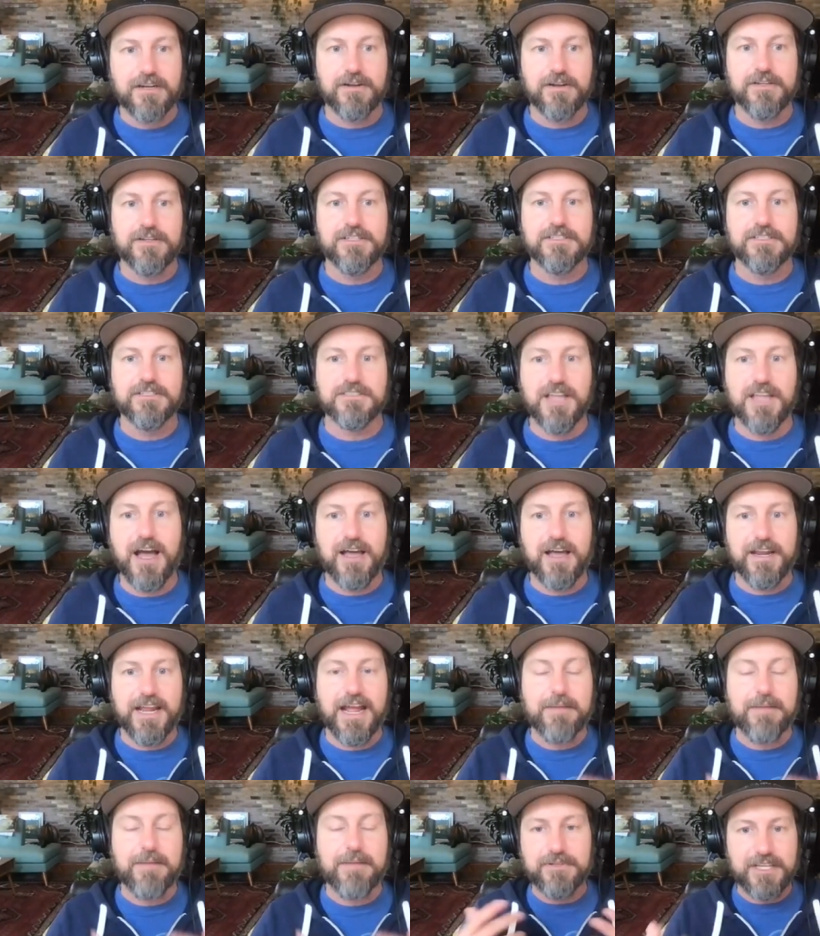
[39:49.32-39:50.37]
is not
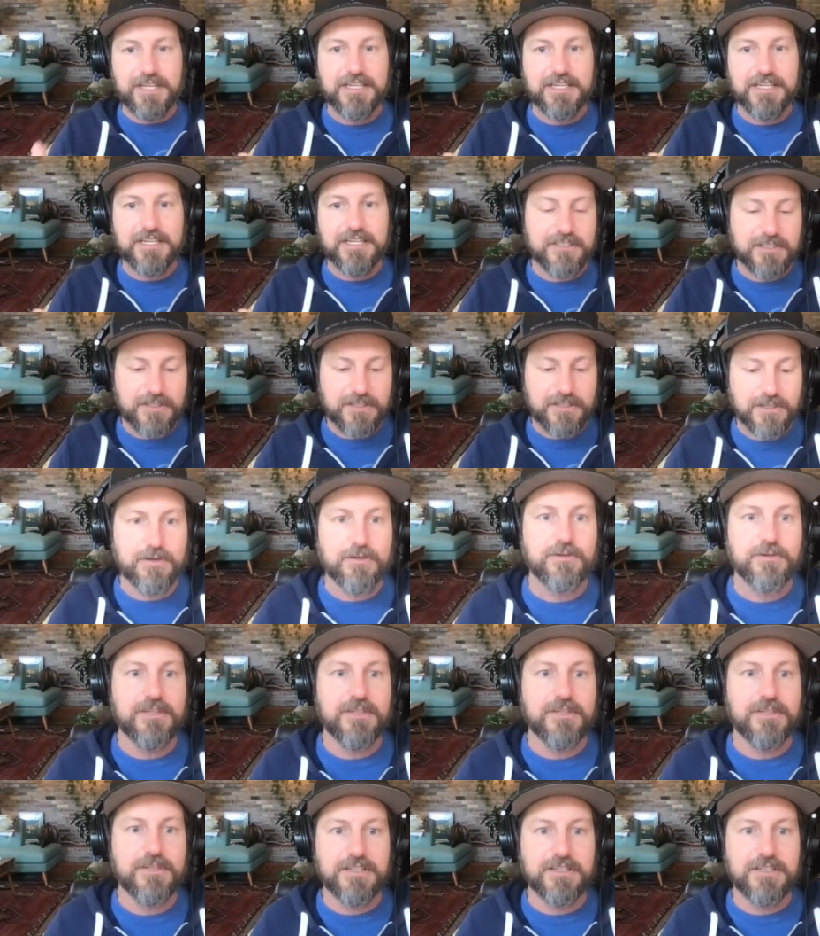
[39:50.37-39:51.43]
application
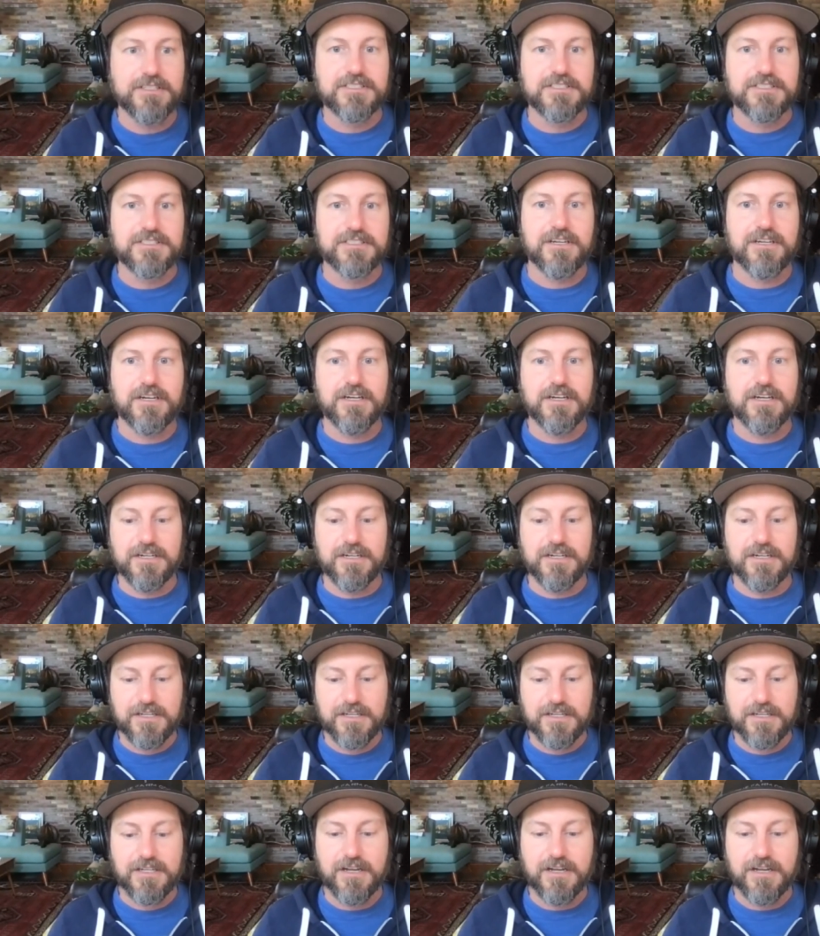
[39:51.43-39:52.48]
code. It's
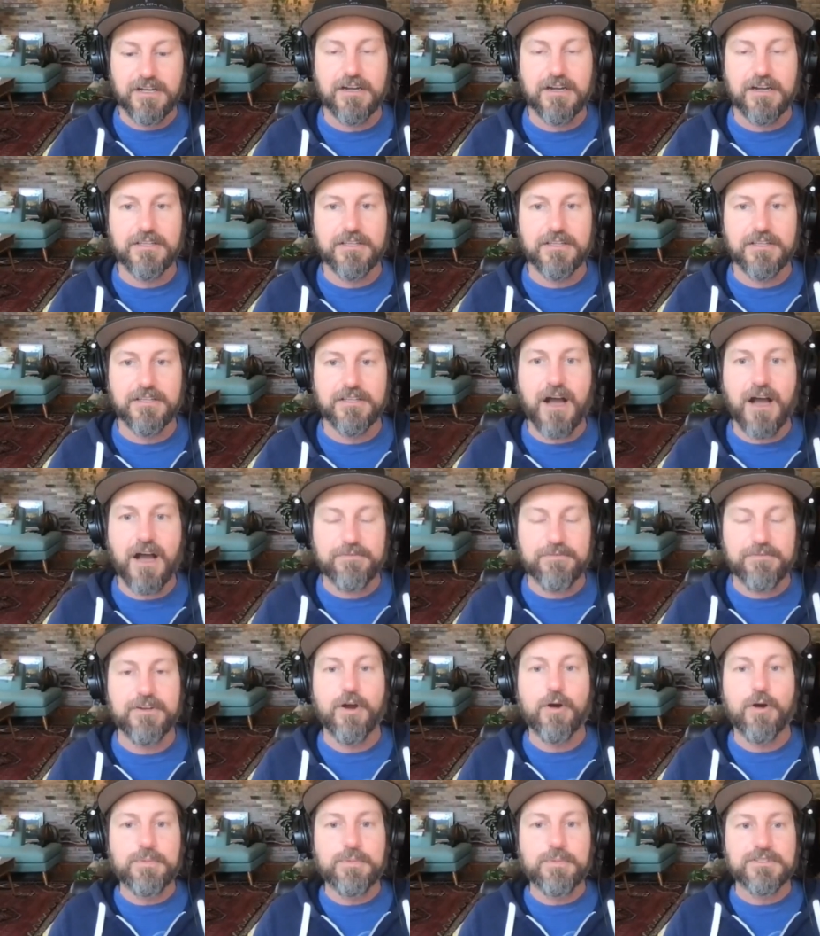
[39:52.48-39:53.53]

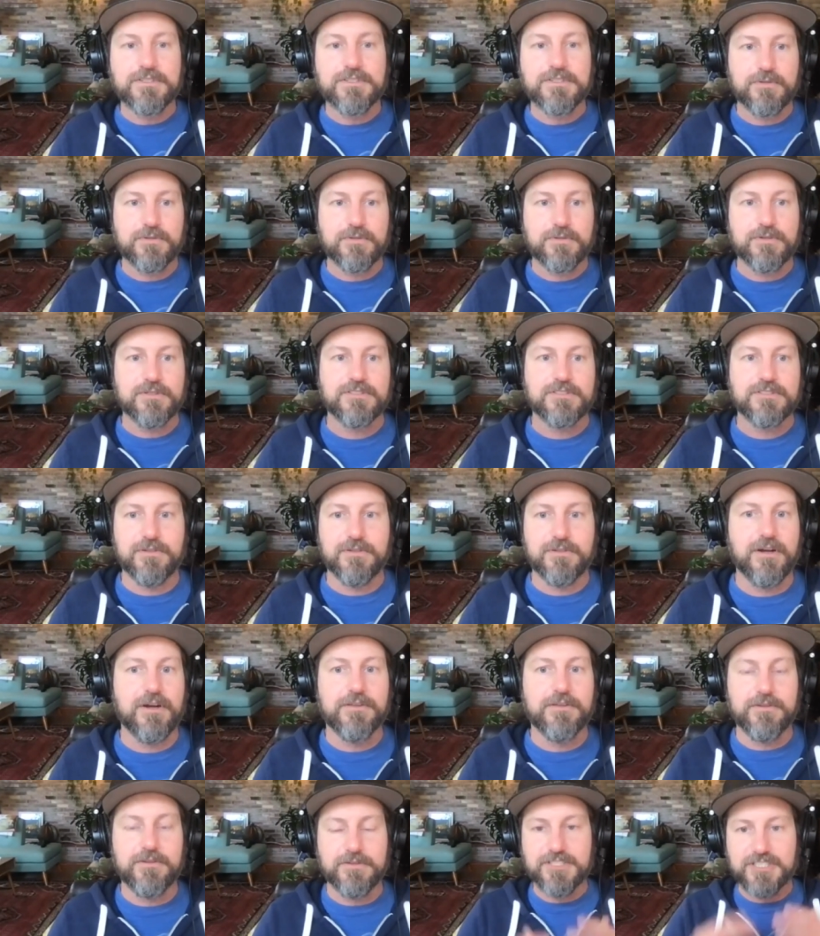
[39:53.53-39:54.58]
often open source or
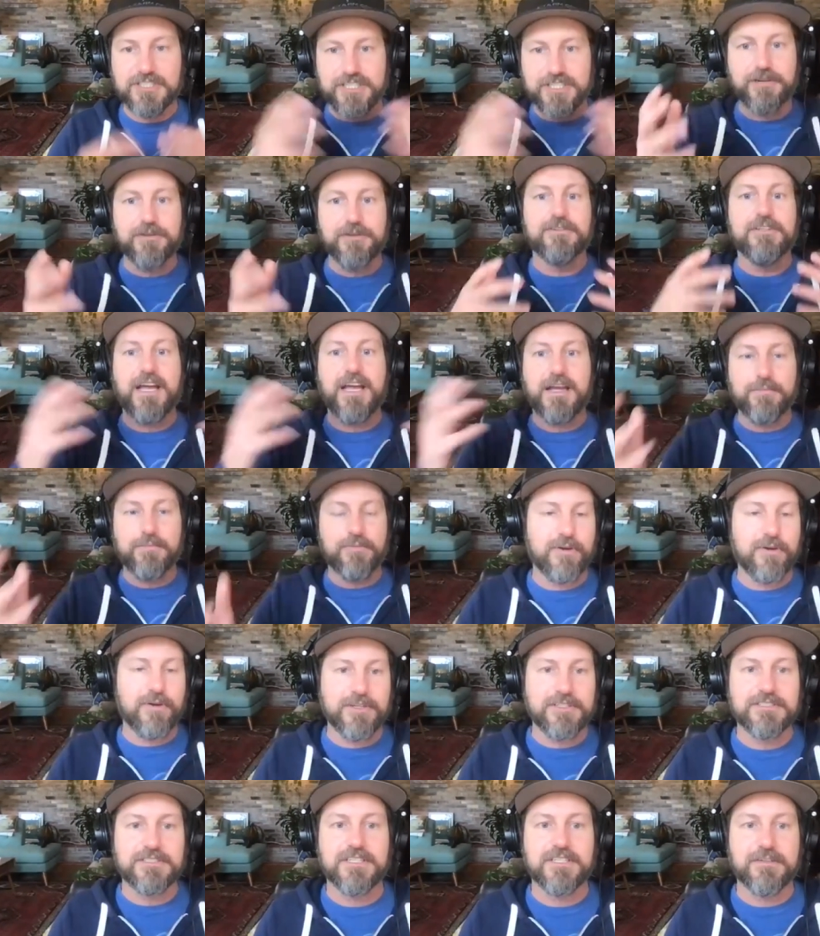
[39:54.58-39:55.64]
other shared
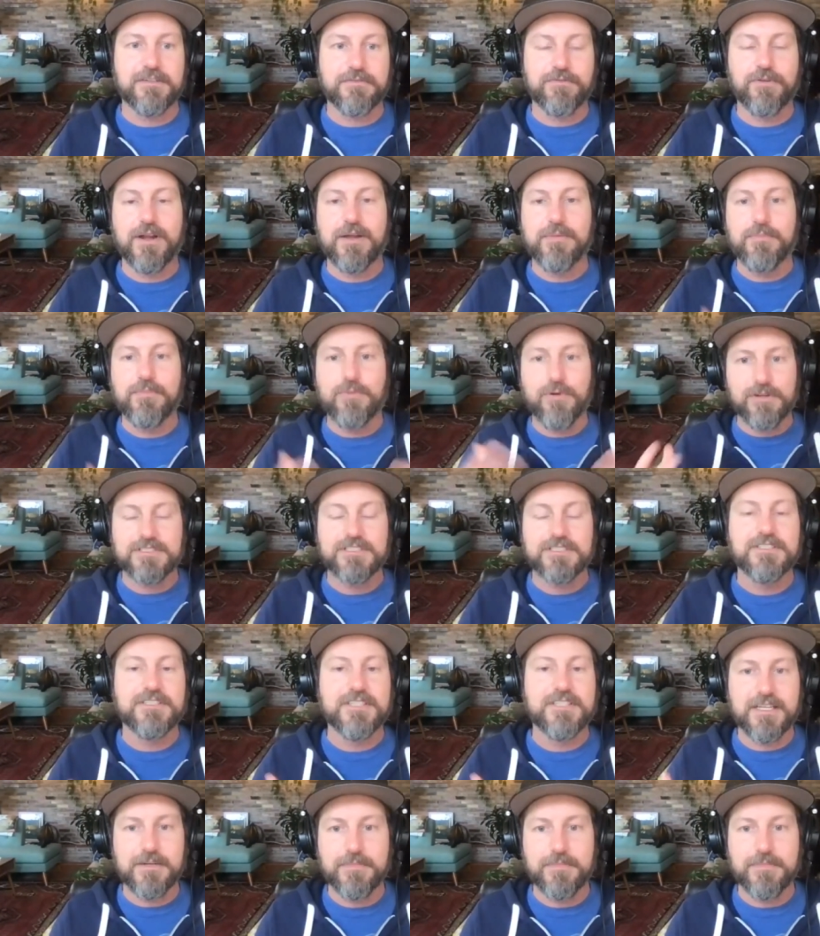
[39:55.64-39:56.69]
libraries like frameworks and
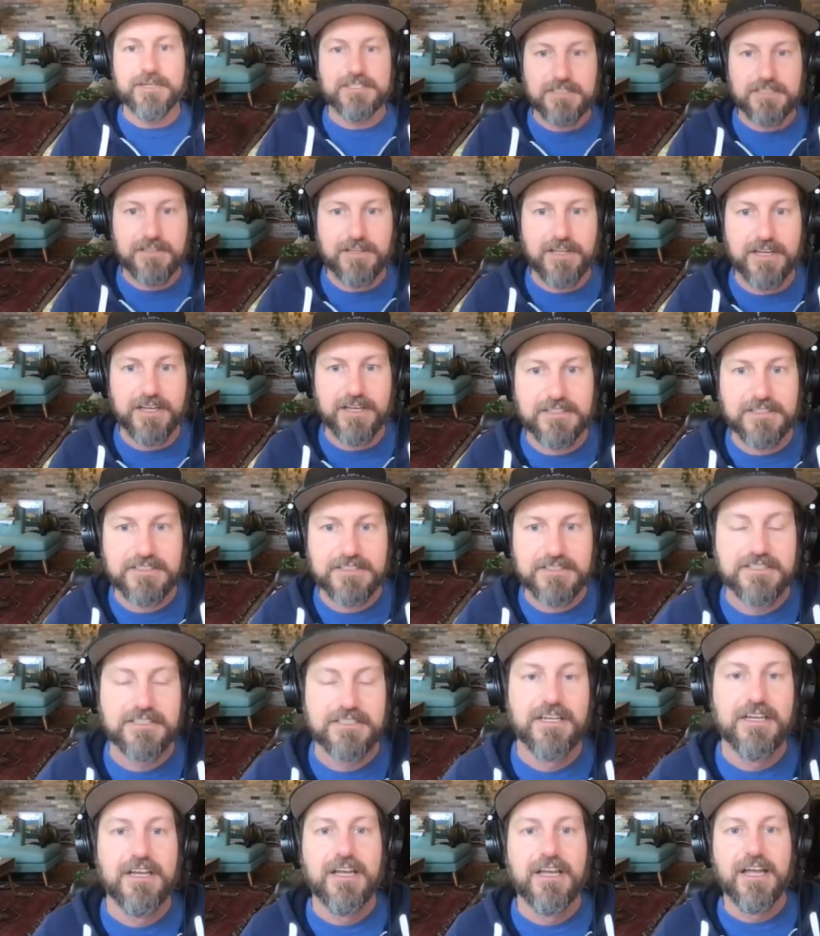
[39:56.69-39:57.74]
database clients.